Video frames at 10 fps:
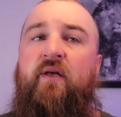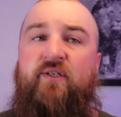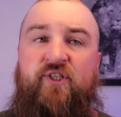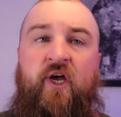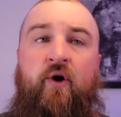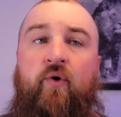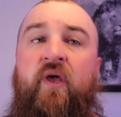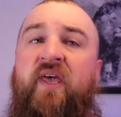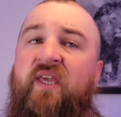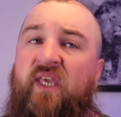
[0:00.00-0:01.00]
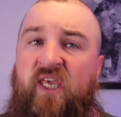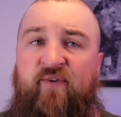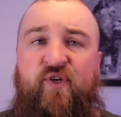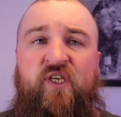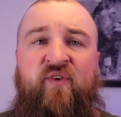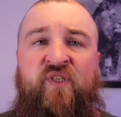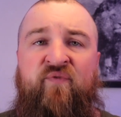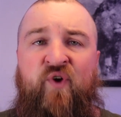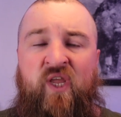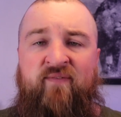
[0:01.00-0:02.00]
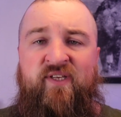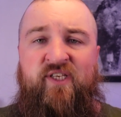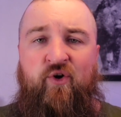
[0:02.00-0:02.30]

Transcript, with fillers: So give yourself some forgiveness